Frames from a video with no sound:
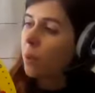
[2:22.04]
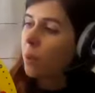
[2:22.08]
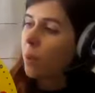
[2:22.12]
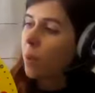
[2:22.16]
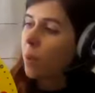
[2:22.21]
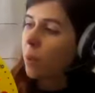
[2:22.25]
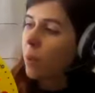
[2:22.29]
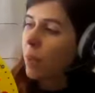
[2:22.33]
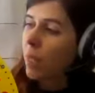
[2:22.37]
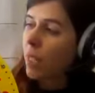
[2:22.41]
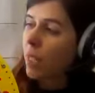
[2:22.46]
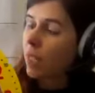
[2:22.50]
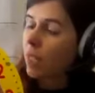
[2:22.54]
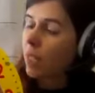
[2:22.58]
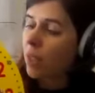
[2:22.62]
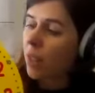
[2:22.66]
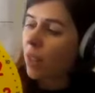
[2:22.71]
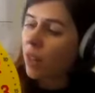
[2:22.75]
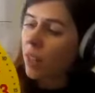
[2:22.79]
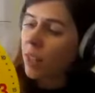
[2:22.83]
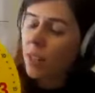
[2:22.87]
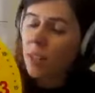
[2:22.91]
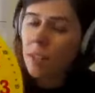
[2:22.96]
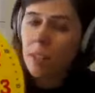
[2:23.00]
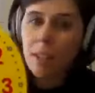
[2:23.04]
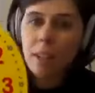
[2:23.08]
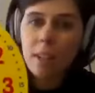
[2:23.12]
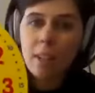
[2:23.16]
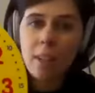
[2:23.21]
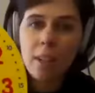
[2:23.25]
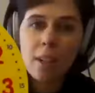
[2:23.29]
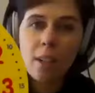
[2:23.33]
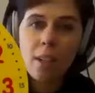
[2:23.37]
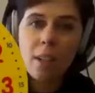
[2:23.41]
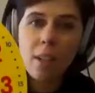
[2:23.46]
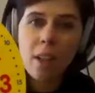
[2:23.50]
When we start
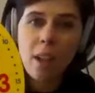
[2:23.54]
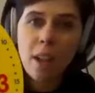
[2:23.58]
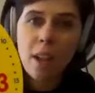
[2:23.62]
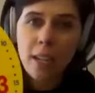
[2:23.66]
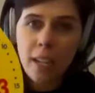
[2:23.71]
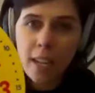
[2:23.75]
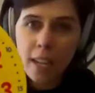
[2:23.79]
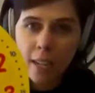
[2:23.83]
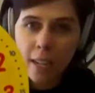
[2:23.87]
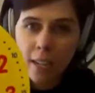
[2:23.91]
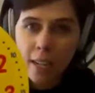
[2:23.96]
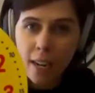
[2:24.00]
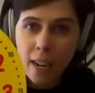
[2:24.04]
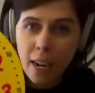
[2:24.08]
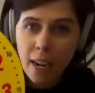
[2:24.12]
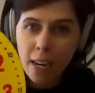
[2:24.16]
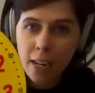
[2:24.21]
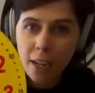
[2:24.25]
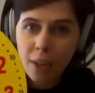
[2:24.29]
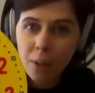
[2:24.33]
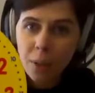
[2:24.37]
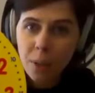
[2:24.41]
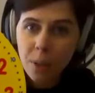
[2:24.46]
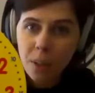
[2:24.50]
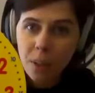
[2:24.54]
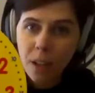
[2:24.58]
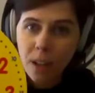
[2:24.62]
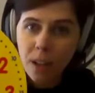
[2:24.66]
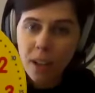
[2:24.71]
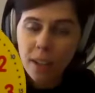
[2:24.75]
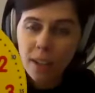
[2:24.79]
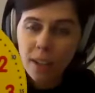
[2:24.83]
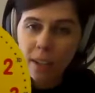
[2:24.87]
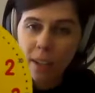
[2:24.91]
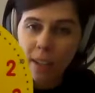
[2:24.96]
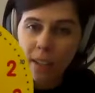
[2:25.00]
the clock at 9
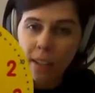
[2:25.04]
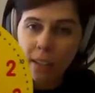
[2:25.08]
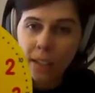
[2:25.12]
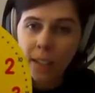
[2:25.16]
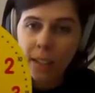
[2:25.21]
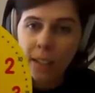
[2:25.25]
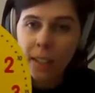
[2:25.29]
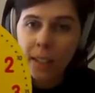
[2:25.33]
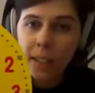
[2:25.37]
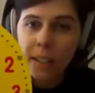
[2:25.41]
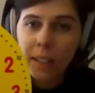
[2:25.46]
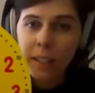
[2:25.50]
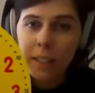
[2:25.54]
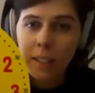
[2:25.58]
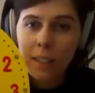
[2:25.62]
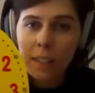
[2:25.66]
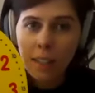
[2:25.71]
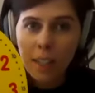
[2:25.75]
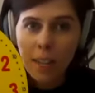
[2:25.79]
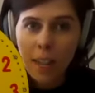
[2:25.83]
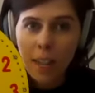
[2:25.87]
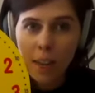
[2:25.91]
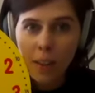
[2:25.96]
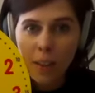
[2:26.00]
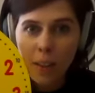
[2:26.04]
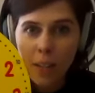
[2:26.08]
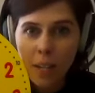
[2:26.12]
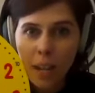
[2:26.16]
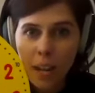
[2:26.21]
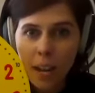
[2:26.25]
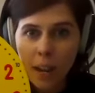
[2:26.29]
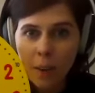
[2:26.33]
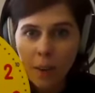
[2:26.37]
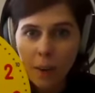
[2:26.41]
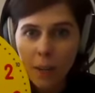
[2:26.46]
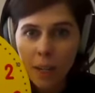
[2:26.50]
o'clock, see how the
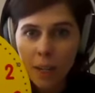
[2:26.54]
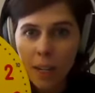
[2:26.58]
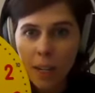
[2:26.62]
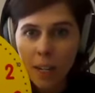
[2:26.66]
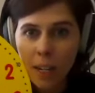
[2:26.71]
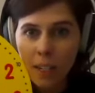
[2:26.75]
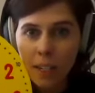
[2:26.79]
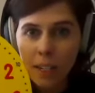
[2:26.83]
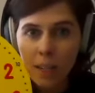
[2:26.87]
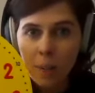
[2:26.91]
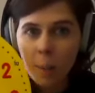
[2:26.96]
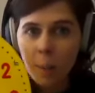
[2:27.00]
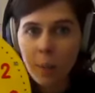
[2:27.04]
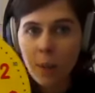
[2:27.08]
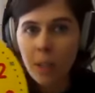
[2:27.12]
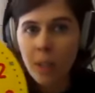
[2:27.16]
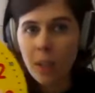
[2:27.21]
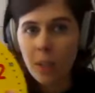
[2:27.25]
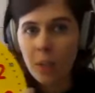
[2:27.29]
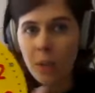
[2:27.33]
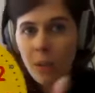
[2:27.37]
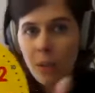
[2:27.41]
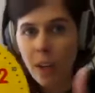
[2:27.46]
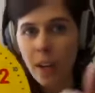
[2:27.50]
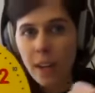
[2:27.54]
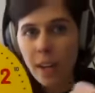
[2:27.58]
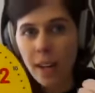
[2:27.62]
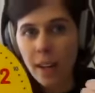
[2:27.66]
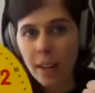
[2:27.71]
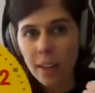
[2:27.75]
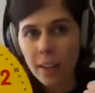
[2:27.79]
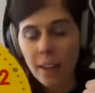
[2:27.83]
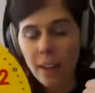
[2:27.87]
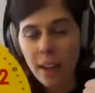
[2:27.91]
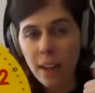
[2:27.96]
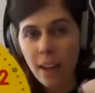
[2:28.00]
hour hand is pointed right
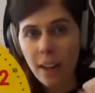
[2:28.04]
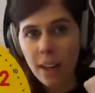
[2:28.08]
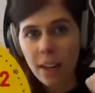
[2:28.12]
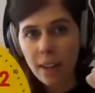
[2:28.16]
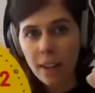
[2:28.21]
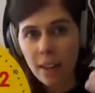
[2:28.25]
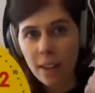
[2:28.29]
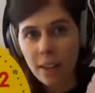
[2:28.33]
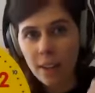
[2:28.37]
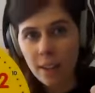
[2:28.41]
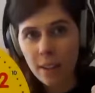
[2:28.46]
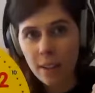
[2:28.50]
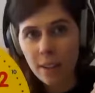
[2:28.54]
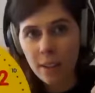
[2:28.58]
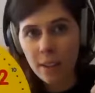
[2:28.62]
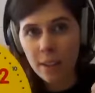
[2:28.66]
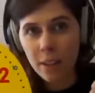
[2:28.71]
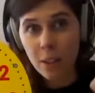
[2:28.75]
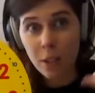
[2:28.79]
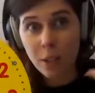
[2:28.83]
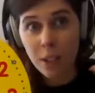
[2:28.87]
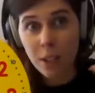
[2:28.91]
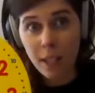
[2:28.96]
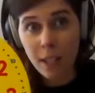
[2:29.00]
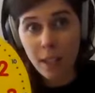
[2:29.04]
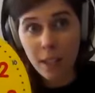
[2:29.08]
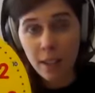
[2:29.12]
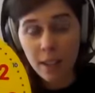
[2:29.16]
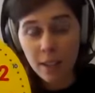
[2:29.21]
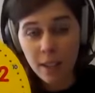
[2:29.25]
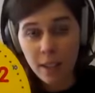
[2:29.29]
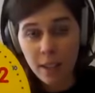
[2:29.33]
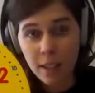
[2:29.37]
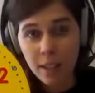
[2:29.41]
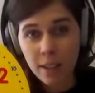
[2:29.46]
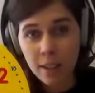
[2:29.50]
at the 9? Do you see it?